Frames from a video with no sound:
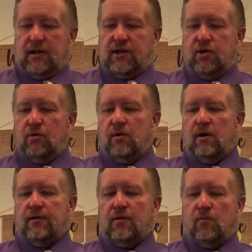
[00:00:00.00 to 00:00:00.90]

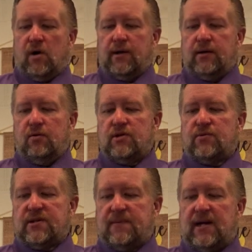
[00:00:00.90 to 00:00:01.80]
You are the one who is
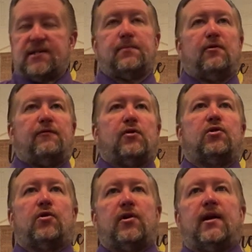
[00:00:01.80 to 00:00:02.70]
responsible for
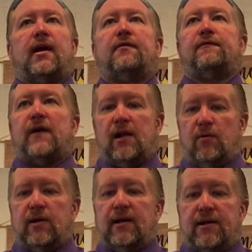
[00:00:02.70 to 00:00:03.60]
learning and
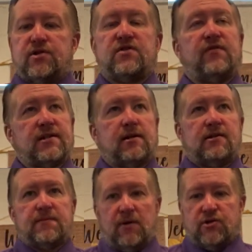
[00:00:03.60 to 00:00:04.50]
following nature's physical
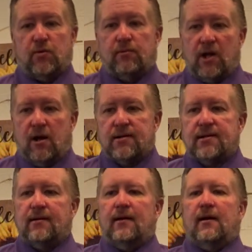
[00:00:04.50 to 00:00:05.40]
and spiritual laws.